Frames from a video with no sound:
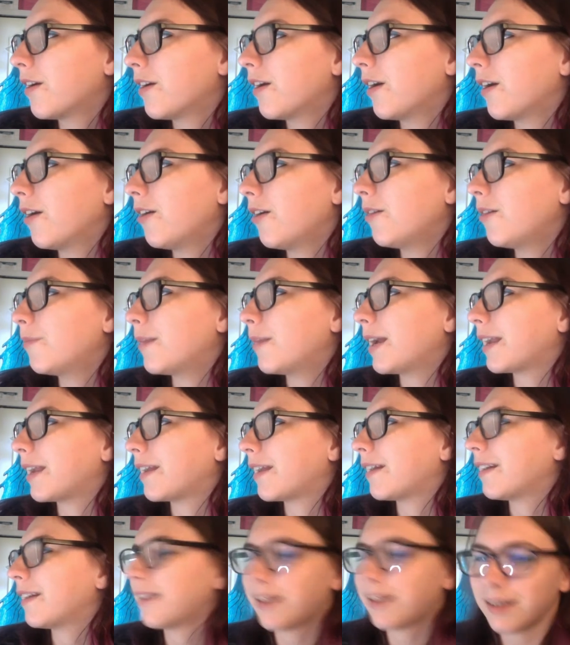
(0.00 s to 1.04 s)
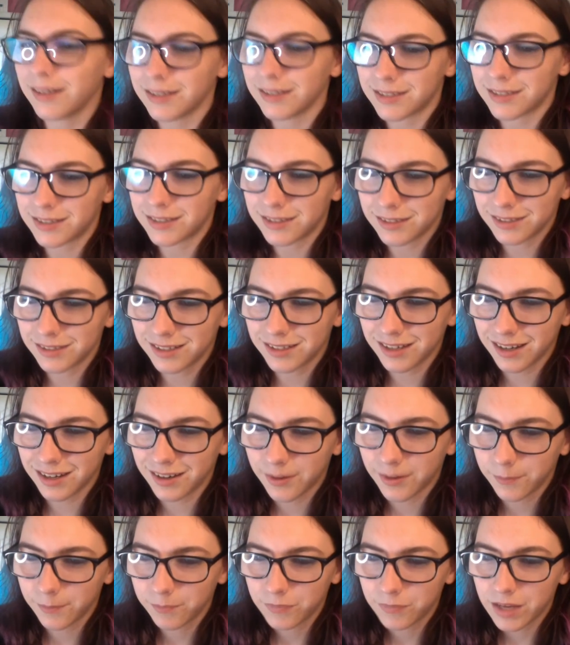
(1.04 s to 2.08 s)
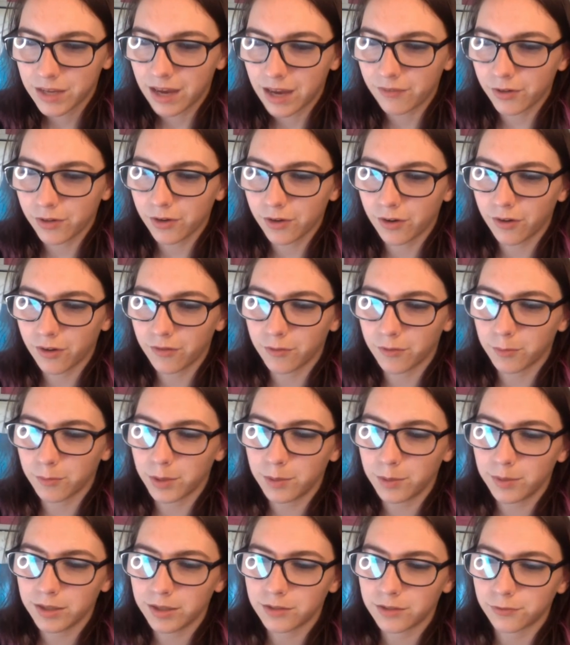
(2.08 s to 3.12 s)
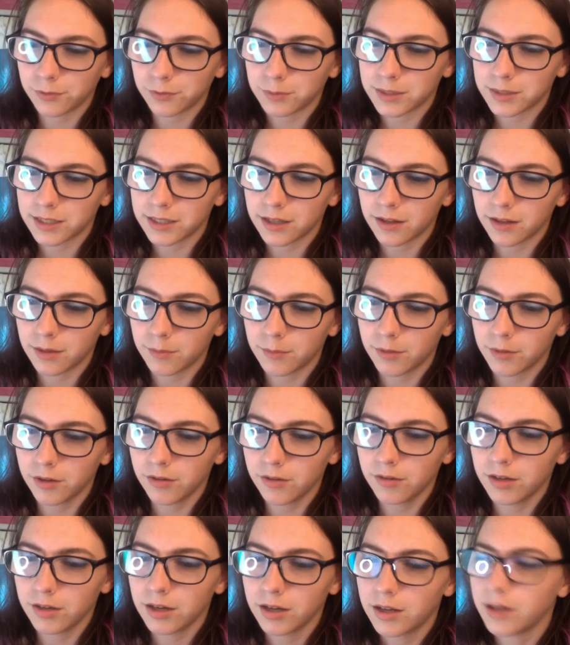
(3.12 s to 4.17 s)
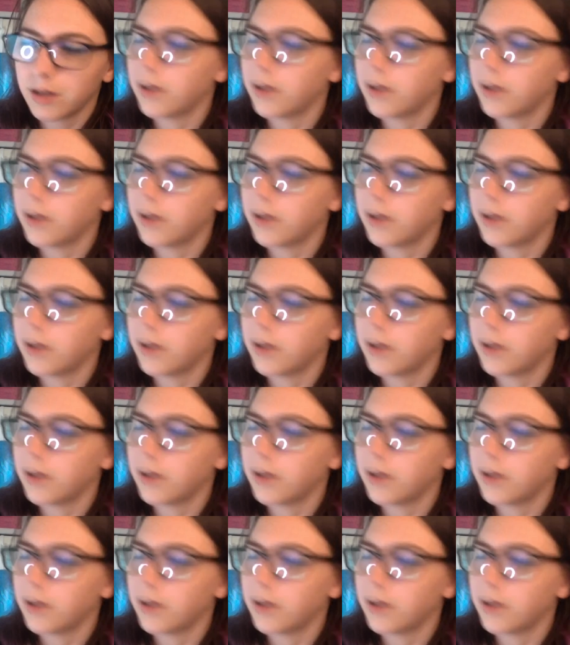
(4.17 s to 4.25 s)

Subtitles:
Oh my goodness. Have you ever heard of Mimi from Sailor Moon?